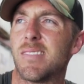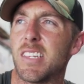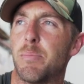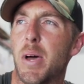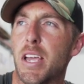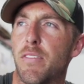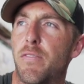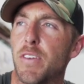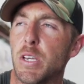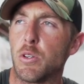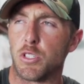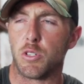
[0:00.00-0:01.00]
The bike
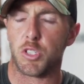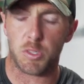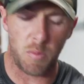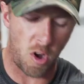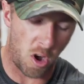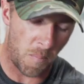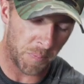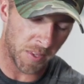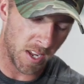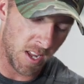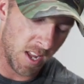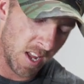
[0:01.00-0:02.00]
feels a little small,
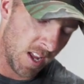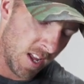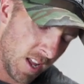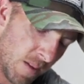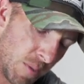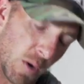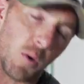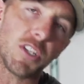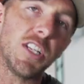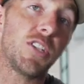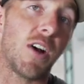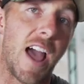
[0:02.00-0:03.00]
but it
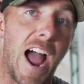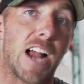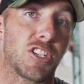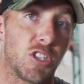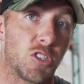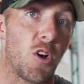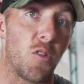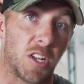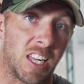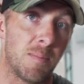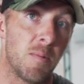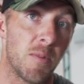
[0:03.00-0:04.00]
wasn't until I actually saw the
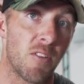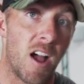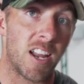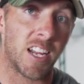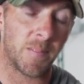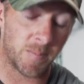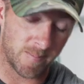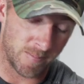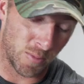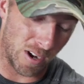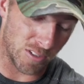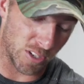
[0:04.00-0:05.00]
clip of me riding
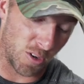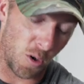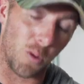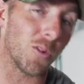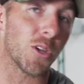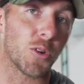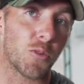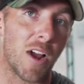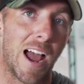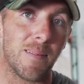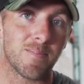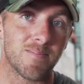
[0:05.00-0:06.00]
where I was like, holy
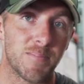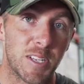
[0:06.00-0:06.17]
crap,